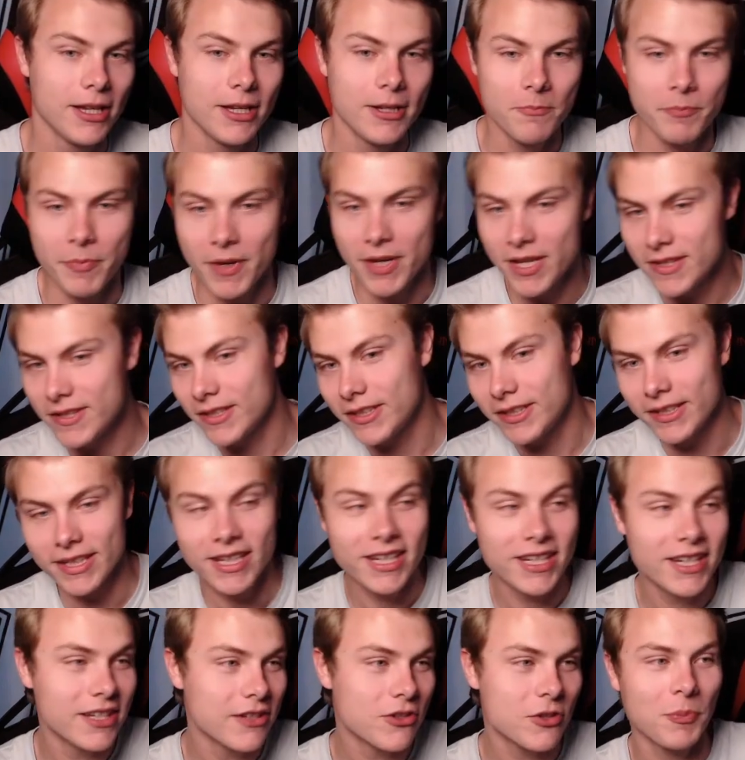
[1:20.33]
basically
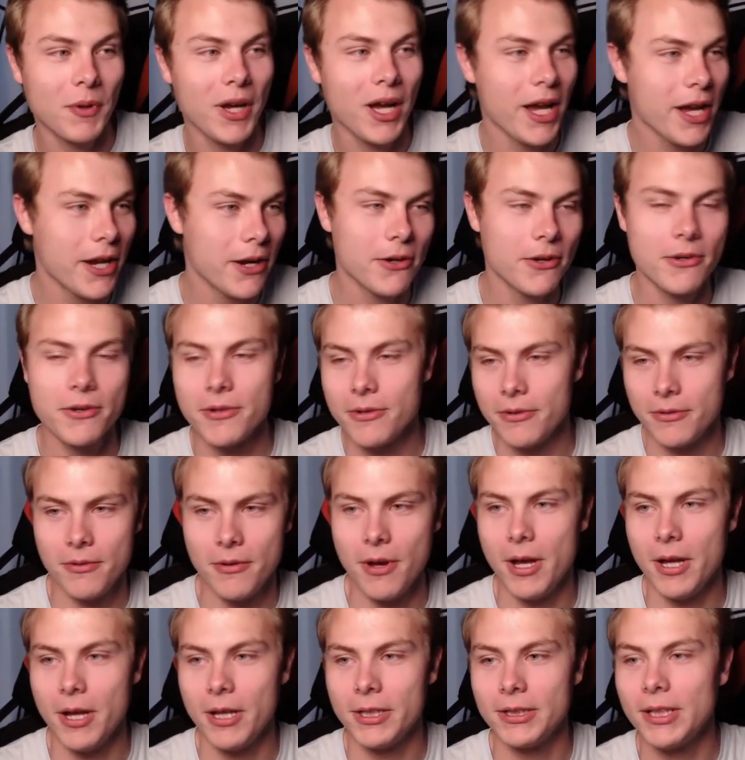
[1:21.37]
he inspired
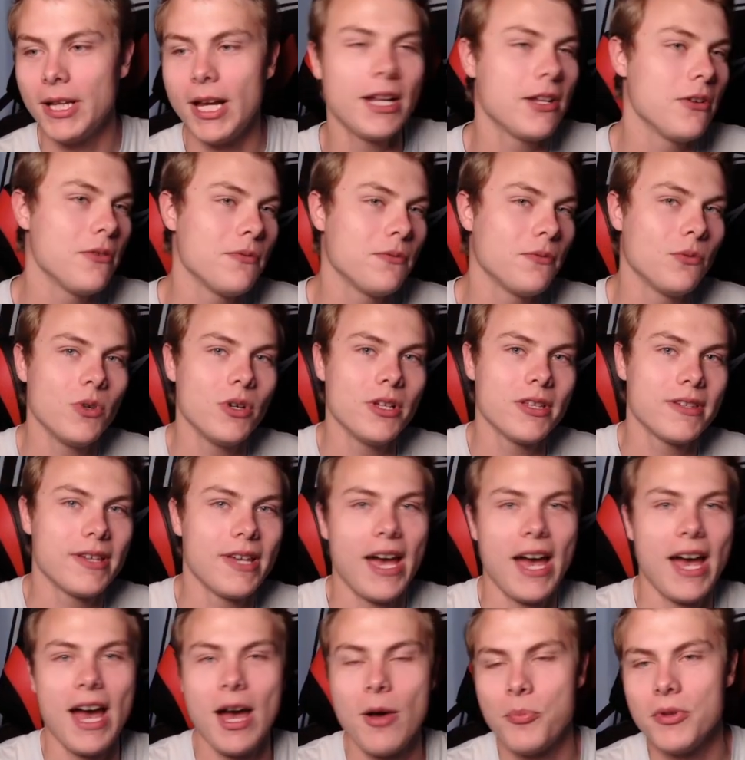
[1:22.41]
a lot of what's
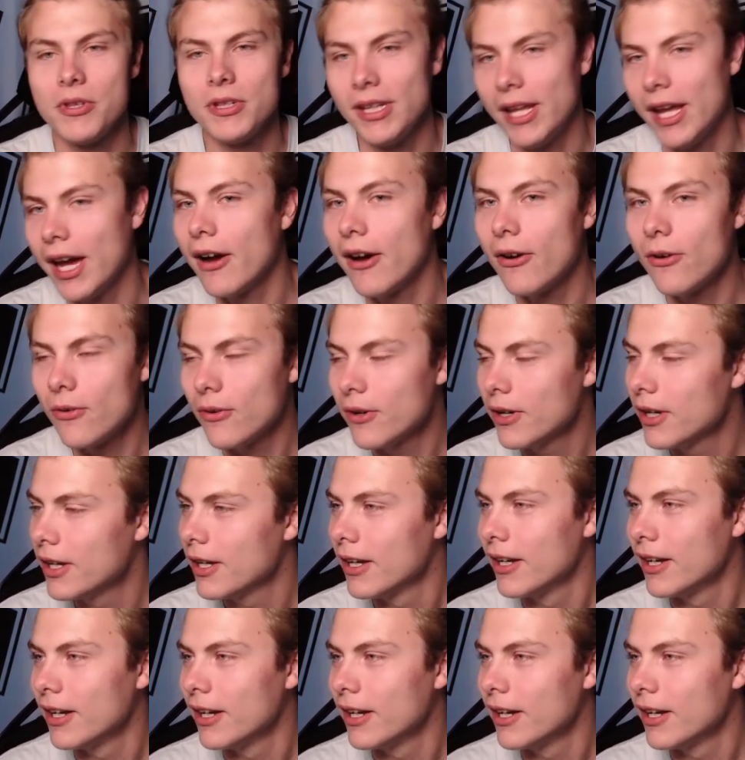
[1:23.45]
happened now.